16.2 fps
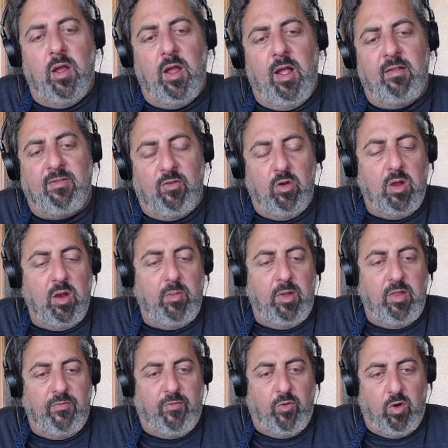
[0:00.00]
It's still going to be
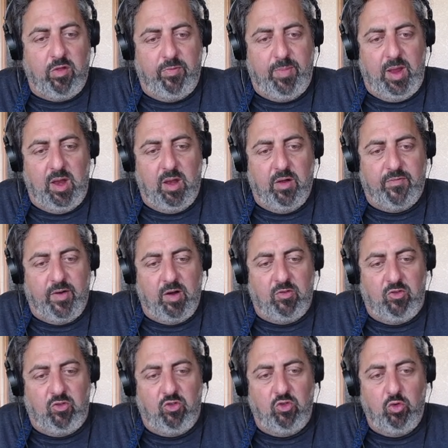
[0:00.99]
the 4th beat of our
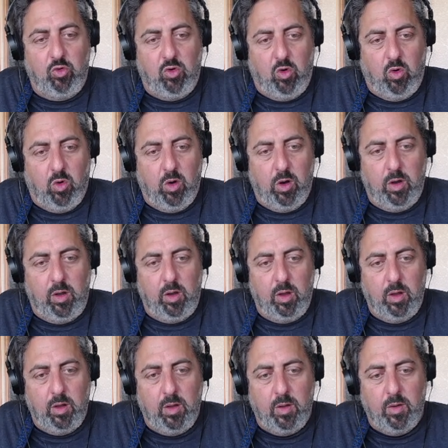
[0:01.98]
2 chord,
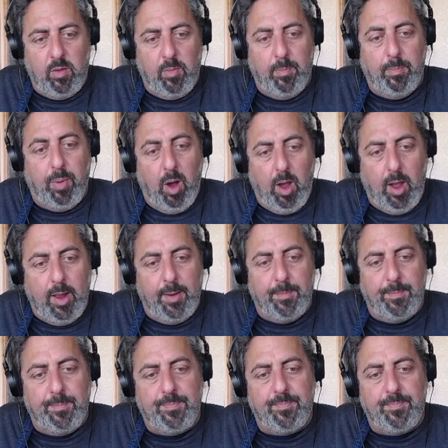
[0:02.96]
but